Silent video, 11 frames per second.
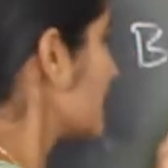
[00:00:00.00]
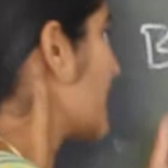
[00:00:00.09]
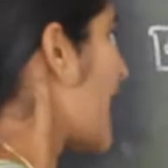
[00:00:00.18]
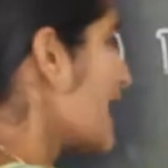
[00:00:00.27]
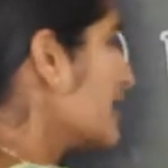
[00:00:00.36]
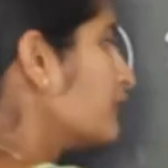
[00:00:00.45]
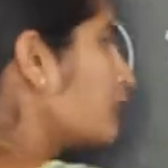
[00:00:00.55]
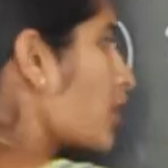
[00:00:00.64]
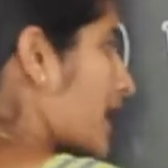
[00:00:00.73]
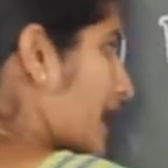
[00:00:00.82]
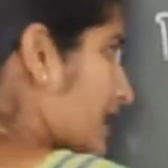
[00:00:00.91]
I
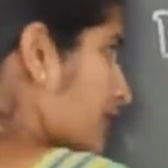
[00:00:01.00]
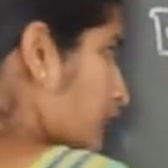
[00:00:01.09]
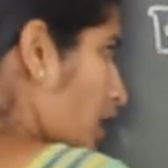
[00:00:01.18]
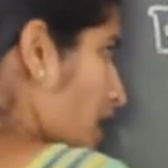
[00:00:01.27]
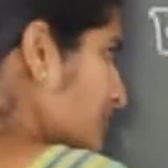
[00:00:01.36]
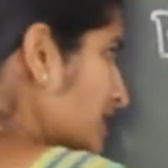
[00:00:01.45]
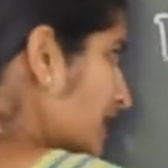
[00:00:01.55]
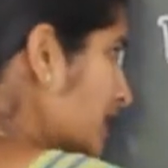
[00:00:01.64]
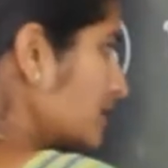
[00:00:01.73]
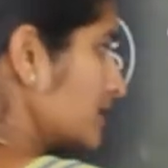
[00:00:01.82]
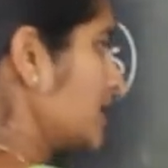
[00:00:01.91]
have formed
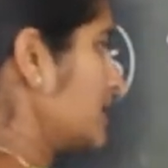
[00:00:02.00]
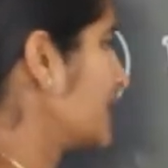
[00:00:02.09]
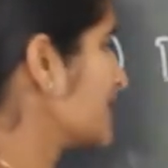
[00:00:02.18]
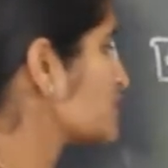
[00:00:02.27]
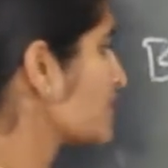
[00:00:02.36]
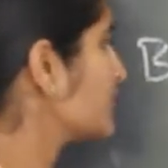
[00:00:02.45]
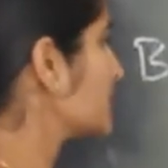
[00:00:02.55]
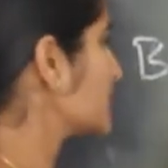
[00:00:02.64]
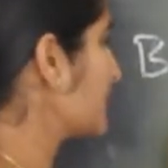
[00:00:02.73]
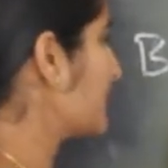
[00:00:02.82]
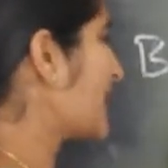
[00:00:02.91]
the image of the
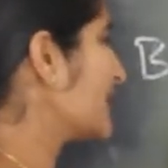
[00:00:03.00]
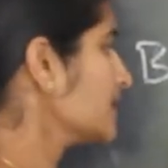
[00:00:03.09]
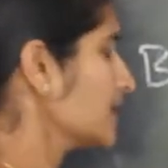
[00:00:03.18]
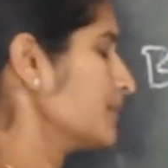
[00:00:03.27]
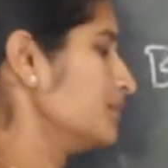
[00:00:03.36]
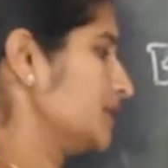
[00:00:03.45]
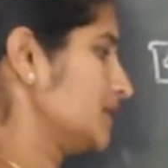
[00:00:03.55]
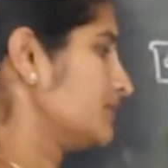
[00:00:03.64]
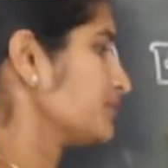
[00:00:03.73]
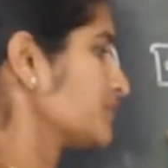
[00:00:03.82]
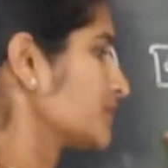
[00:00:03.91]
tip at
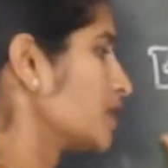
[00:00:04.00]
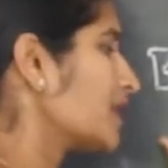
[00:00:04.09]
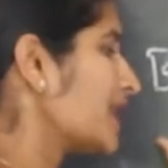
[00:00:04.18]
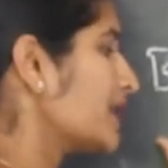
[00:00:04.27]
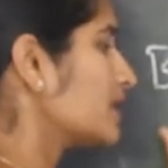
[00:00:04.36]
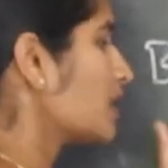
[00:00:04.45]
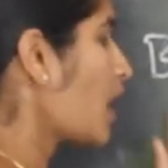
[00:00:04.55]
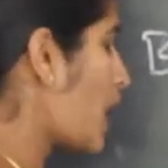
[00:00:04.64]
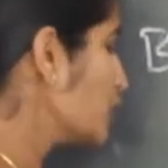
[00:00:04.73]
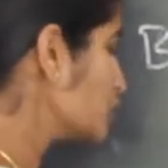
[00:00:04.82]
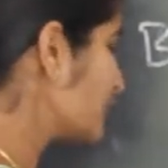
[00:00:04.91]
D. Okay. Now
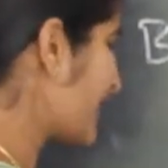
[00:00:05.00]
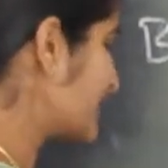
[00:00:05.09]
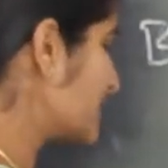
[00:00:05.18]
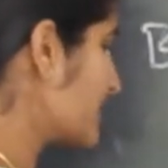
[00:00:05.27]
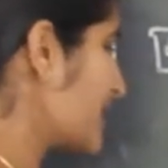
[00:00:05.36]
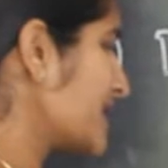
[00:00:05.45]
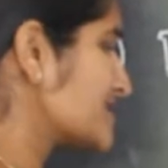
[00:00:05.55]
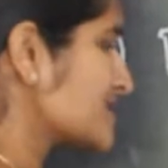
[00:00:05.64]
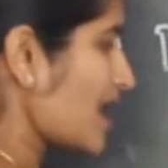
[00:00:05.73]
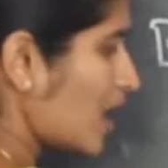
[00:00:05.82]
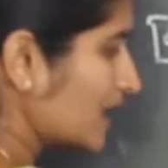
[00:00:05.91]
how to find the
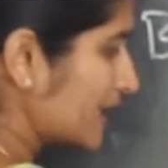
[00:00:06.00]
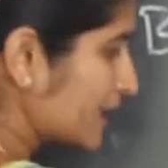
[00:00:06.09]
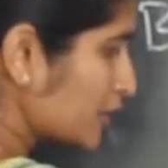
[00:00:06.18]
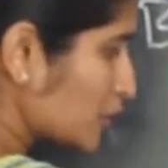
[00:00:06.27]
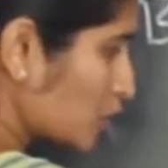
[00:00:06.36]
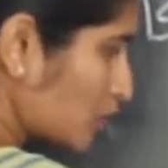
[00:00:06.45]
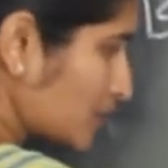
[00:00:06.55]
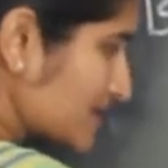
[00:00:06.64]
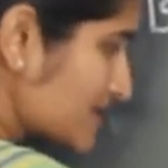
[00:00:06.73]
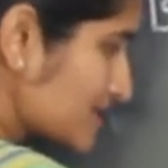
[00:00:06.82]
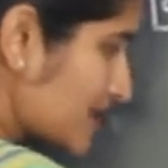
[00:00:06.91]
base? Already you know.
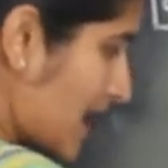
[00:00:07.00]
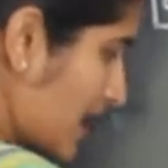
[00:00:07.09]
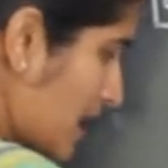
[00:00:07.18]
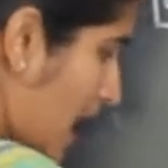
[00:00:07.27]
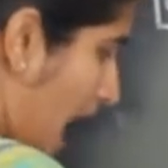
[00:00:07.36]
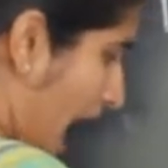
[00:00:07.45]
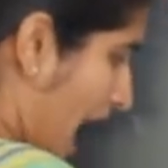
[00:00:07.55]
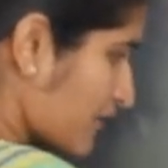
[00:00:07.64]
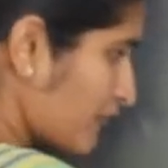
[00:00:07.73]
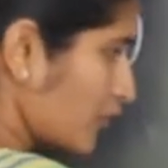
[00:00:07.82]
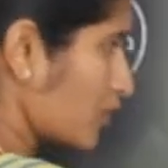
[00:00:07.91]
This is the
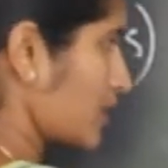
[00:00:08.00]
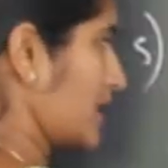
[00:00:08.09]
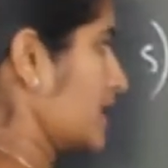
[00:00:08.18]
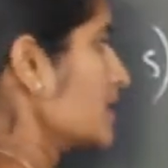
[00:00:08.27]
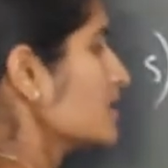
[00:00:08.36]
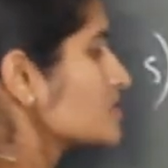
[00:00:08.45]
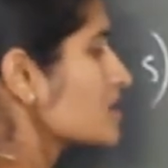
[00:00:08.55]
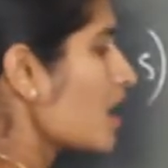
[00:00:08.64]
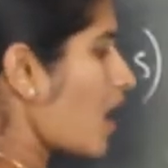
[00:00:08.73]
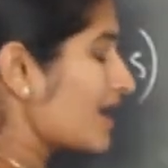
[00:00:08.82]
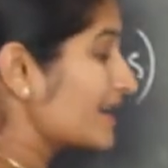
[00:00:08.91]
R4 ray. So
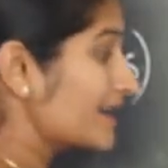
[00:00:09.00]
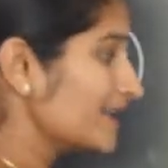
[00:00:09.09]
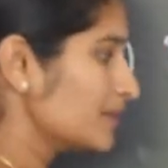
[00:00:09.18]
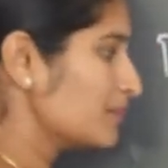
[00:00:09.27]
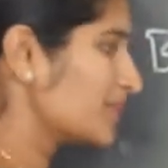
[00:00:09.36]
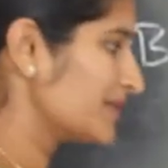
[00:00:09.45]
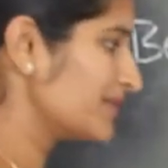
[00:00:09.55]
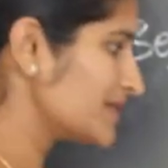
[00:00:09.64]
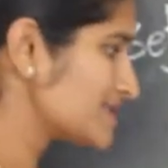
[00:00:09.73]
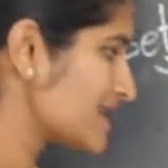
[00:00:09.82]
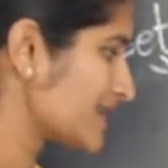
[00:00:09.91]
already in
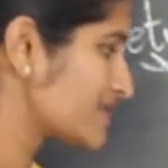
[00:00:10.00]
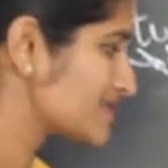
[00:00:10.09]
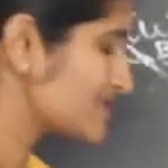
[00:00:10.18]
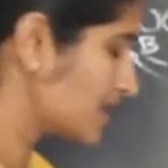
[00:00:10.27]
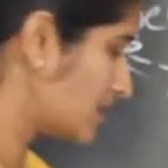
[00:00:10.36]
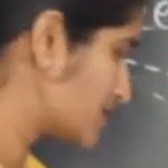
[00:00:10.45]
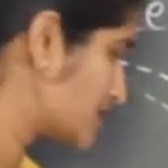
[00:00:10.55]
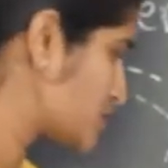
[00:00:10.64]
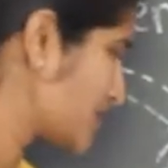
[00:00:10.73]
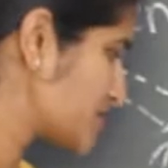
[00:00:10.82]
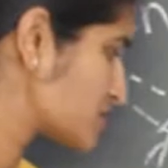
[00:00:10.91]
previous
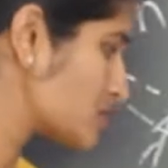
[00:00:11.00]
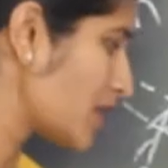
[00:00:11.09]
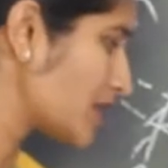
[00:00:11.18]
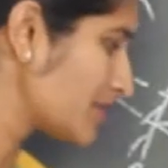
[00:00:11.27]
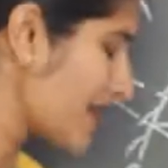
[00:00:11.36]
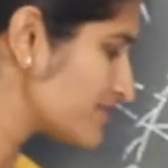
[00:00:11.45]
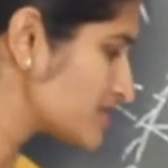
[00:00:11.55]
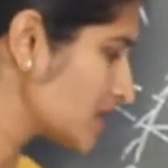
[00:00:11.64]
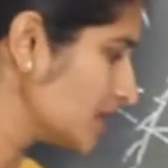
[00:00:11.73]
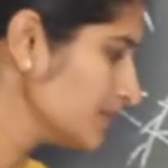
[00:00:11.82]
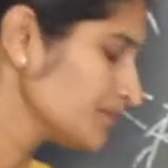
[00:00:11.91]
situations what we have
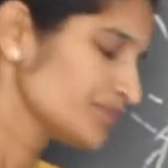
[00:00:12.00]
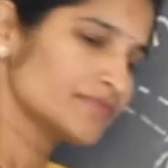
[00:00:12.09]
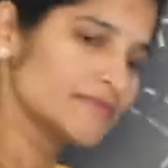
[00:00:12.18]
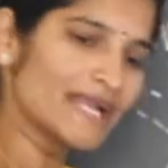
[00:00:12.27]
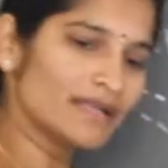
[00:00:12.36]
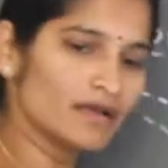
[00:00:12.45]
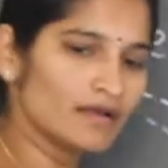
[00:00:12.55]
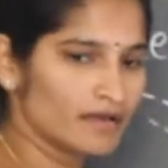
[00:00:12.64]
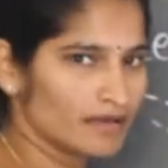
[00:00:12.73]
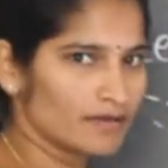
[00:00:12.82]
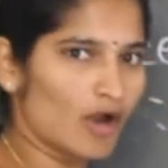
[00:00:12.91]
seen, that
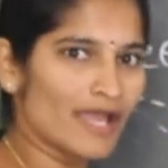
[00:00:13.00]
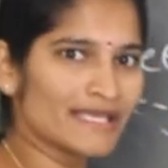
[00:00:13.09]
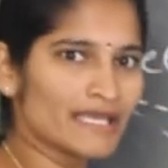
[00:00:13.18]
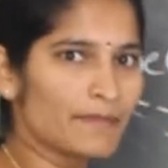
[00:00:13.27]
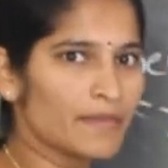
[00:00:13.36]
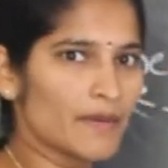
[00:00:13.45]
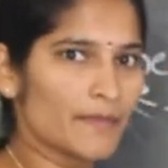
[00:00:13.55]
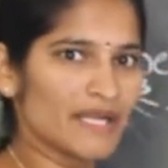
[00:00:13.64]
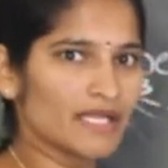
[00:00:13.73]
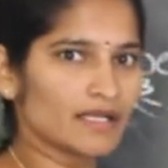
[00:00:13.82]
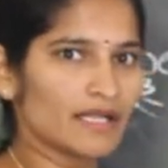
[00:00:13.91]
drawing a
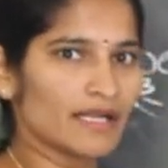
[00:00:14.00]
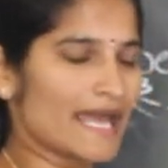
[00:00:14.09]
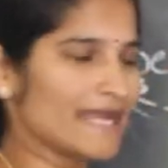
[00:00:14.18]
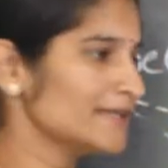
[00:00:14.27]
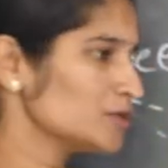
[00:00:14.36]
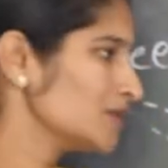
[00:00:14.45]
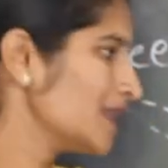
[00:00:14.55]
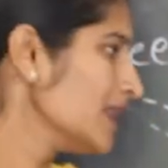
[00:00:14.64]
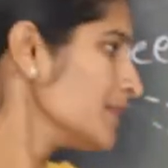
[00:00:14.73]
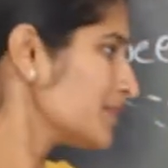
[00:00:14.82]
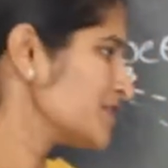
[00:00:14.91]
perpendicular line to the
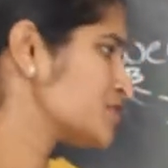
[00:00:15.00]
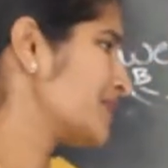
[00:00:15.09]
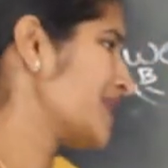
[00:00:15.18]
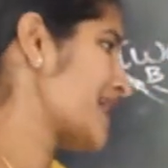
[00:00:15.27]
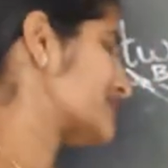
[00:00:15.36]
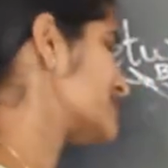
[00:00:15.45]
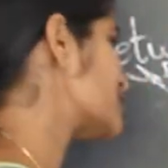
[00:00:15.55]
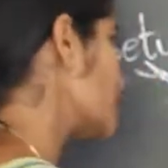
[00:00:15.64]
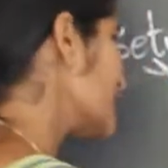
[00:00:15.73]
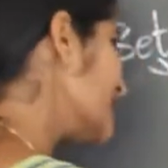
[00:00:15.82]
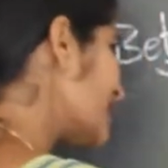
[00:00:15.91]
principal axis.
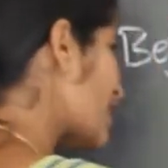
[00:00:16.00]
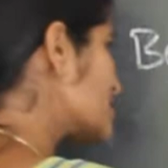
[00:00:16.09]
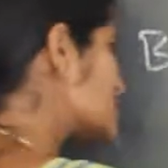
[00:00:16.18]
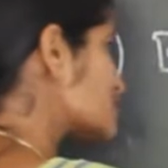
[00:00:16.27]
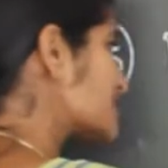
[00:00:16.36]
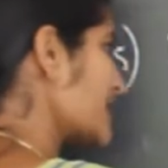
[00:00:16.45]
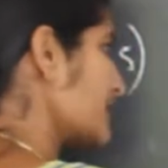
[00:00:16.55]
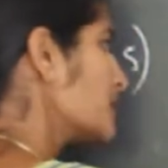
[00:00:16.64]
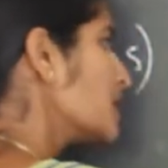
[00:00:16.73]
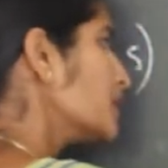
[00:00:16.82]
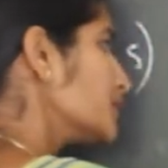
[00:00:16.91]
So here also
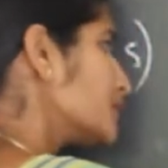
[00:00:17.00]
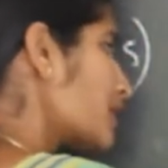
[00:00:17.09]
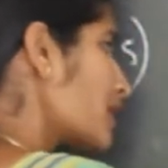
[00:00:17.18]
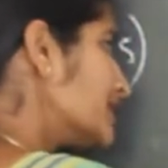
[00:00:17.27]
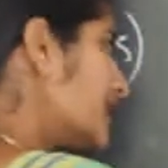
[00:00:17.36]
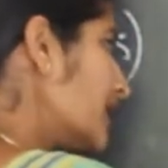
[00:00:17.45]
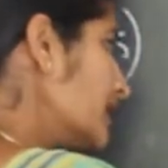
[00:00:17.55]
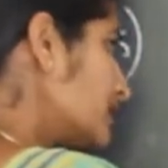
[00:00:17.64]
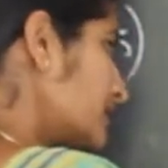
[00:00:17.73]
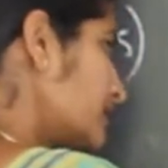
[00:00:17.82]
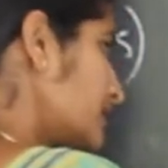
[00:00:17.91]
same, to draw the
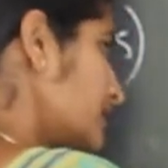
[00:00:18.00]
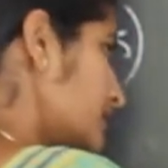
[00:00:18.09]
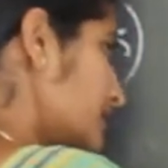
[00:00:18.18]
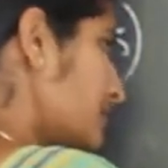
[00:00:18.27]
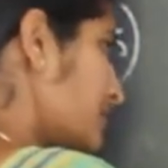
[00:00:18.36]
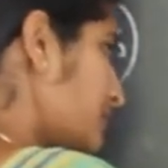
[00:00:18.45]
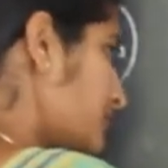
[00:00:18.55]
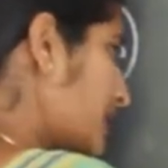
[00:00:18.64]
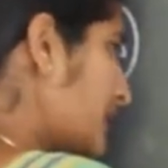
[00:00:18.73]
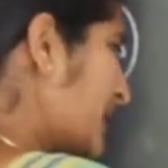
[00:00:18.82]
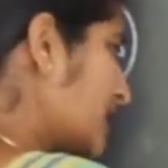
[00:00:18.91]

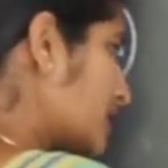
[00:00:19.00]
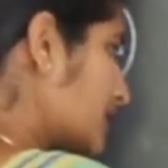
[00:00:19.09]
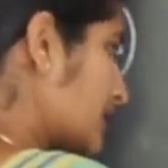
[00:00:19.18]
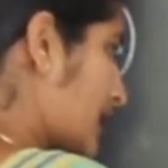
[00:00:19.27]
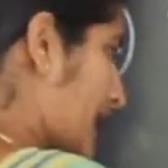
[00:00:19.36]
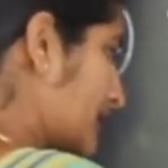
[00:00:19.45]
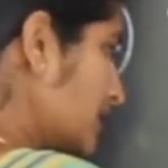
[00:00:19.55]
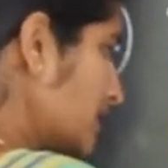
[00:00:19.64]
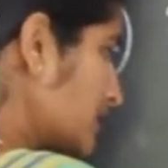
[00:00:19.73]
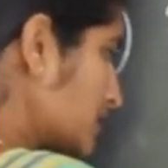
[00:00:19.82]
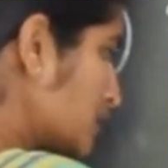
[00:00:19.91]
perpendicular
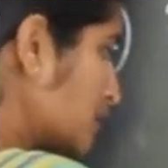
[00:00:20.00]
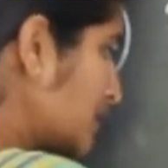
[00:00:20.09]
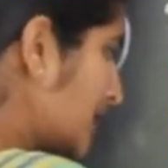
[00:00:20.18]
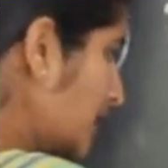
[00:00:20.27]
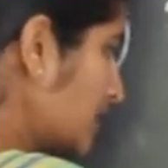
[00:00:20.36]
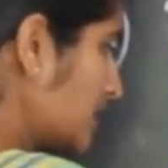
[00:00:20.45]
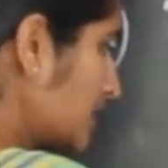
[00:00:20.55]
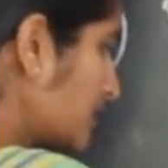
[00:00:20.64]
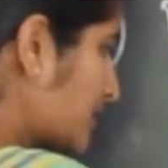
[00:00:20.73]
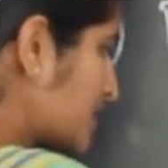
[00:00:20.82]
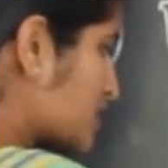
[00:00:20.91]
line to the
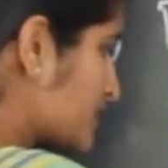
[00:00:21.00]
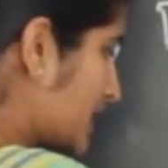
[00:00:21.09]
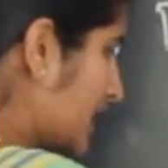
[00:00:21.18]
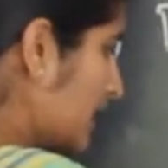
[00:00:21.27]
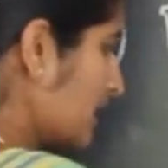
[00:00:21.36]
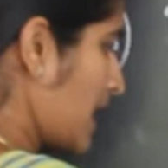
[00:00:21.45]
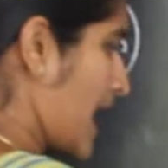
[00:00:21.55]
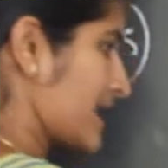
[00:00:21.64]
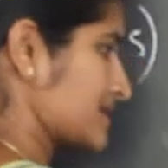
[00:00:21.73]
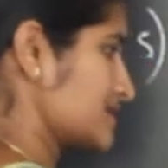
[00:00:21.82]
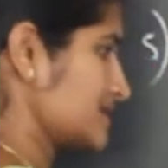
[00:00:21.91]
principal
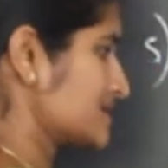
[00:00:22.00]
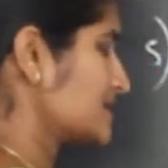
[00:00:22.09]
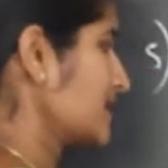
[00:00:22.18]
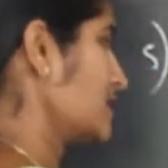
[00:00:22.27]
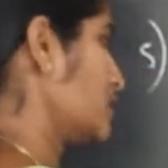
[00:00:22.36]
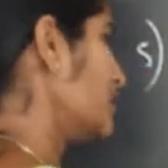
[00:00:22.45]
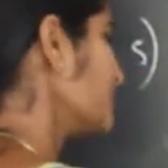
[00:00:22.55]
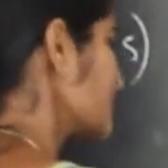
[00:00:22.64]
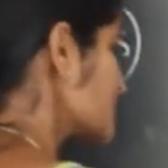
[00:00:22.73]
axis. See now.